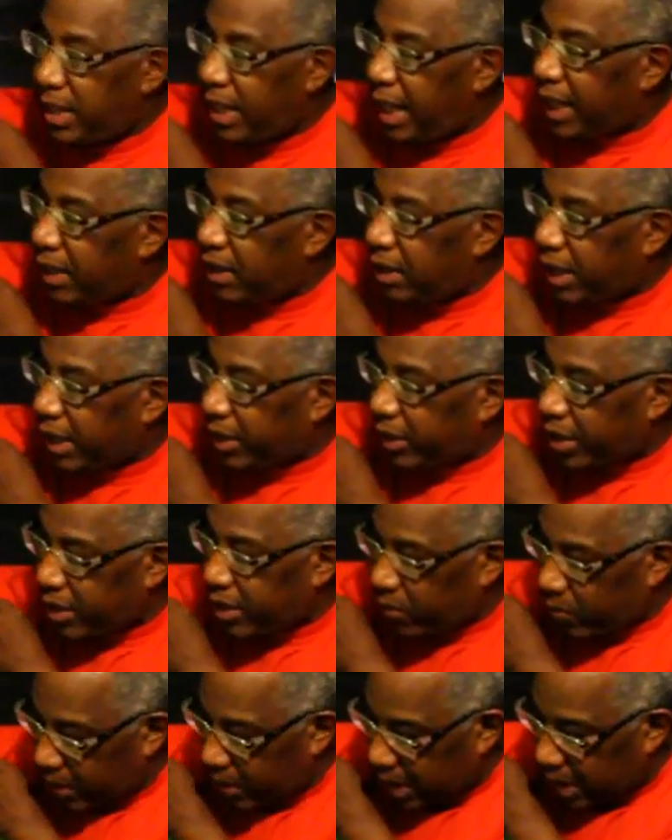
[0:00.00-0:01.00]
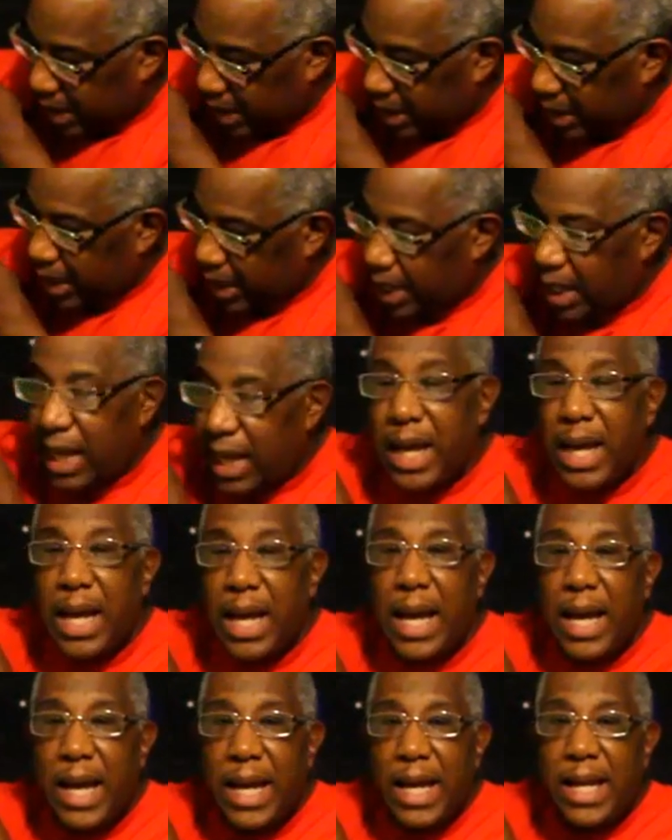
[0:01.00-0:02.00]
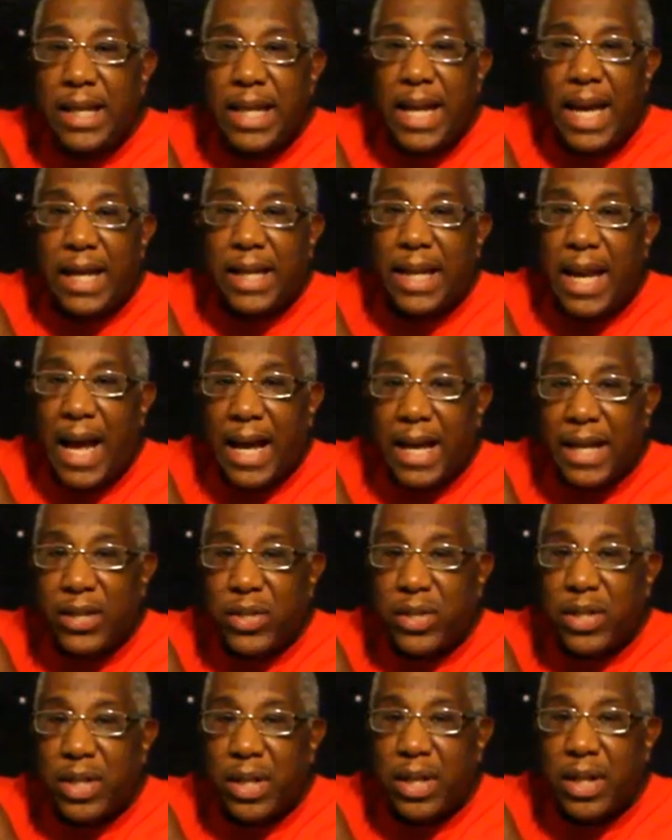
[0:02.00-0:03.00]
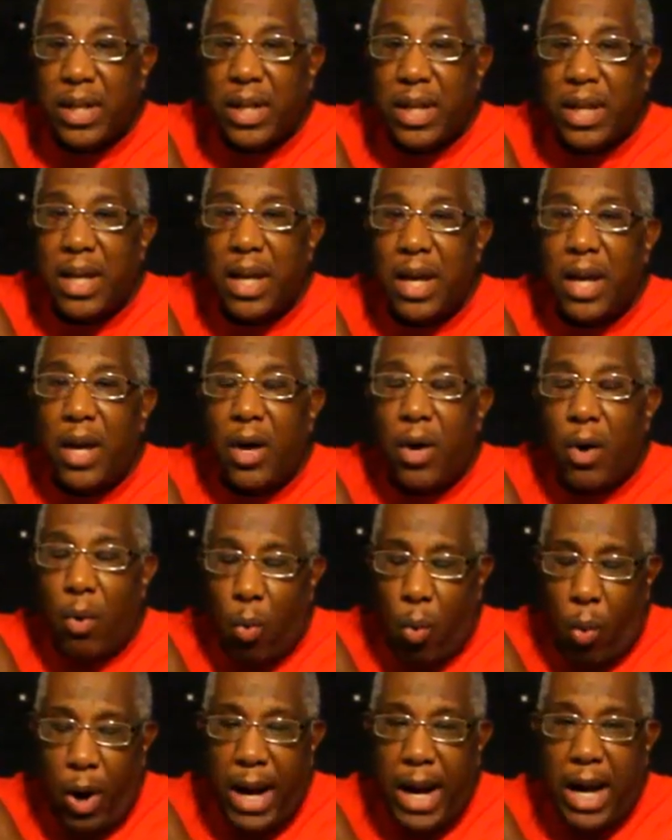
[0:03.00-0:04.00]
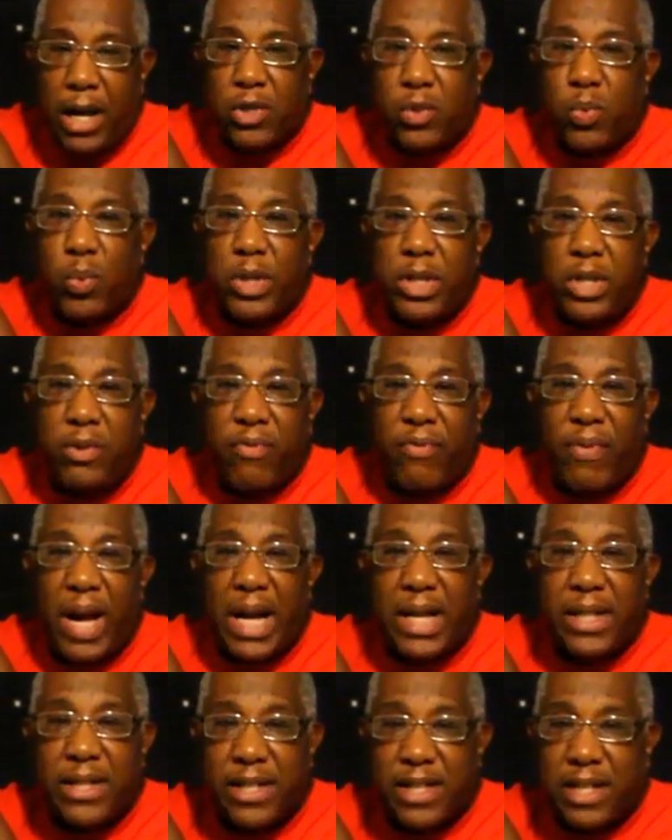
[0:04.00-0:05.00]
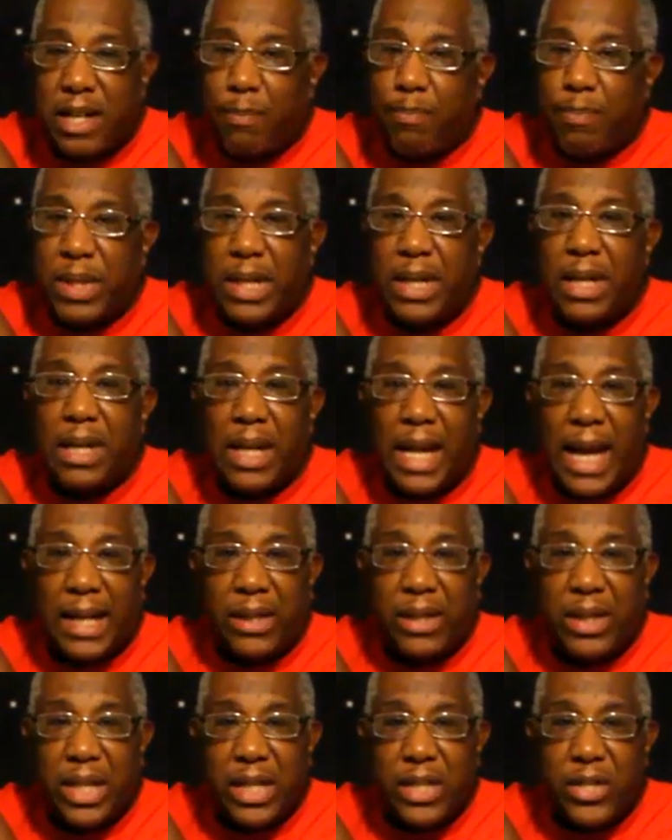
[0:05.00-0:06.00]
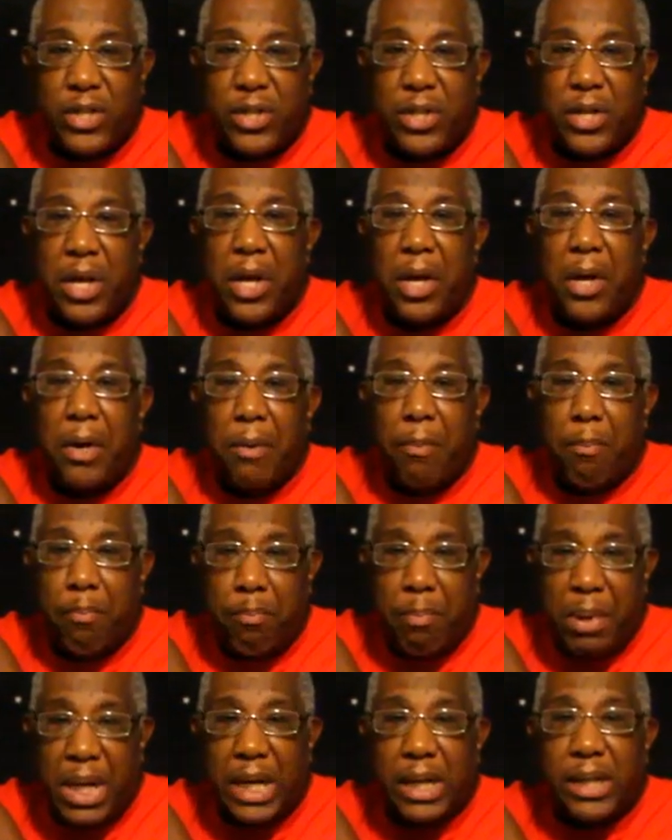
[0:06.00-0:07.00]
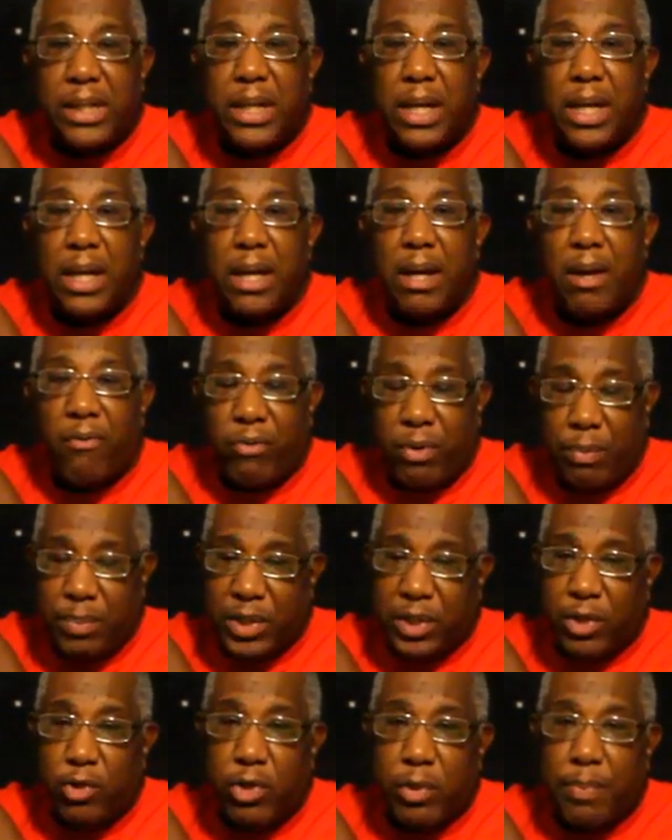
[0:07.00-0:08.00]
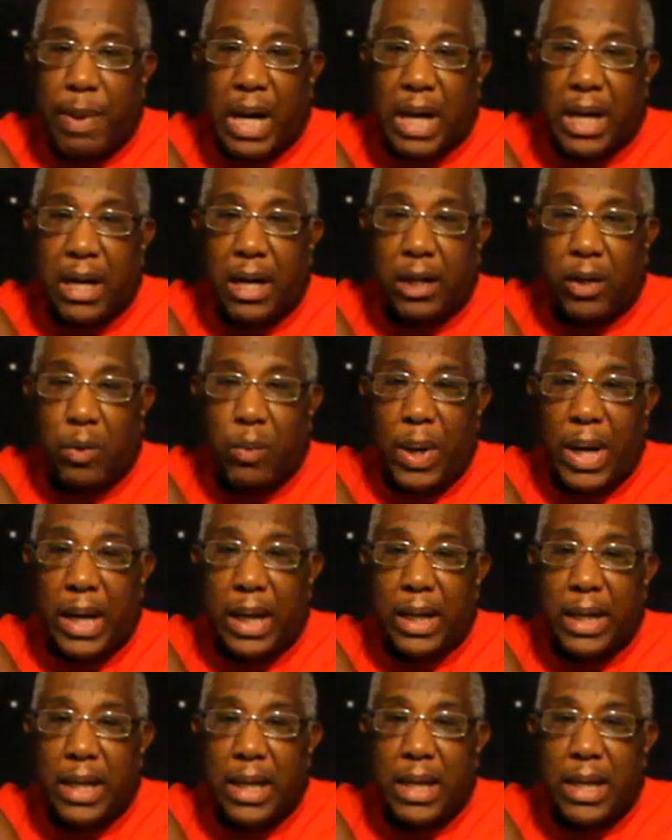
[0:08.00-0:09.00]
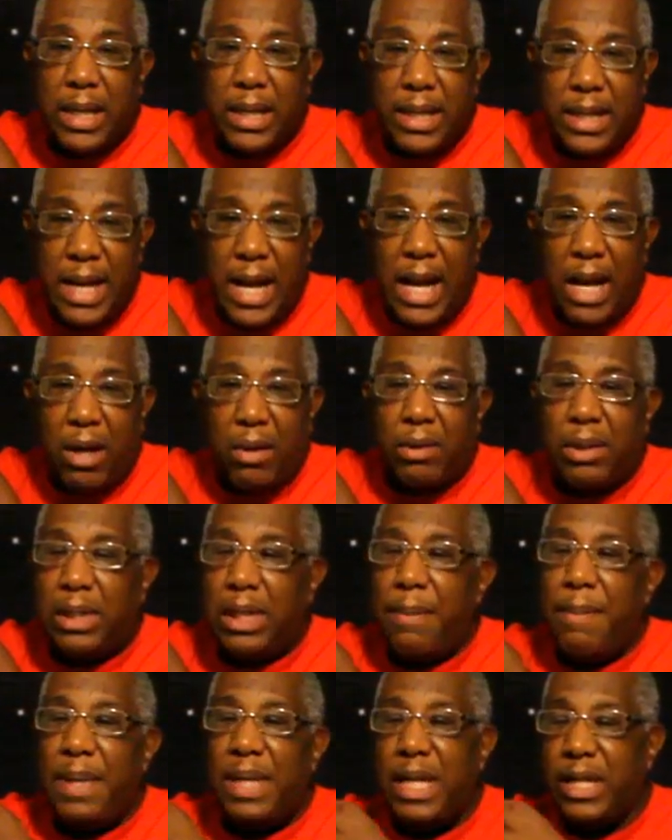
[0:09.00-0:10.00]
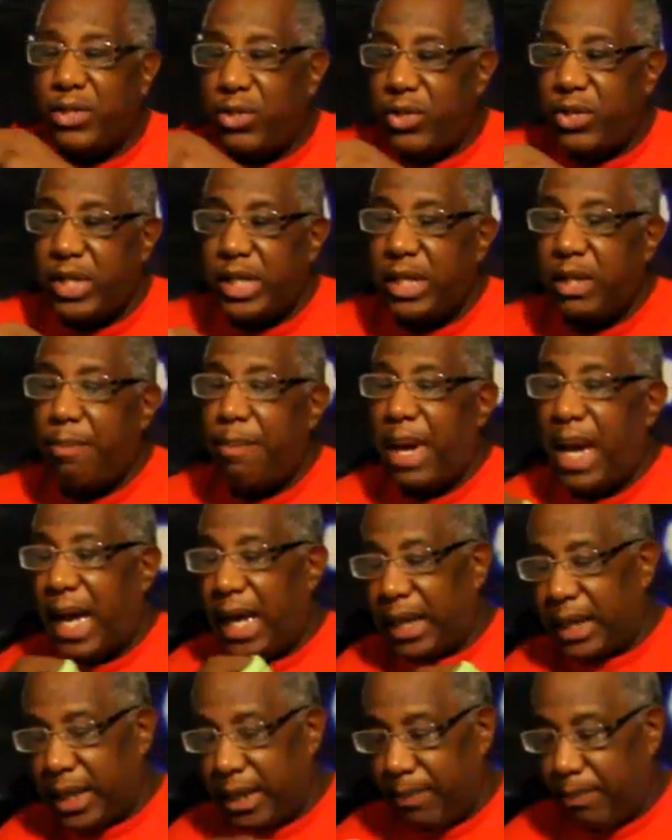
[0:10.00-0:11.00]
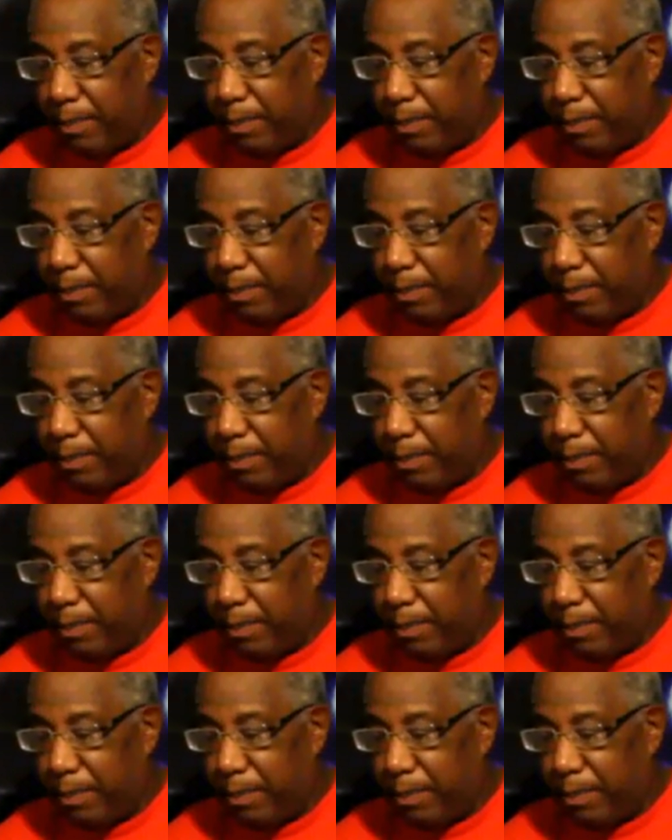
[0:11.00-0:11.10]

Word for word: Take a look at this one. Isn't that nice? Where else will you find something like this but from Shirts by Conoway? Now, let me let you see the back.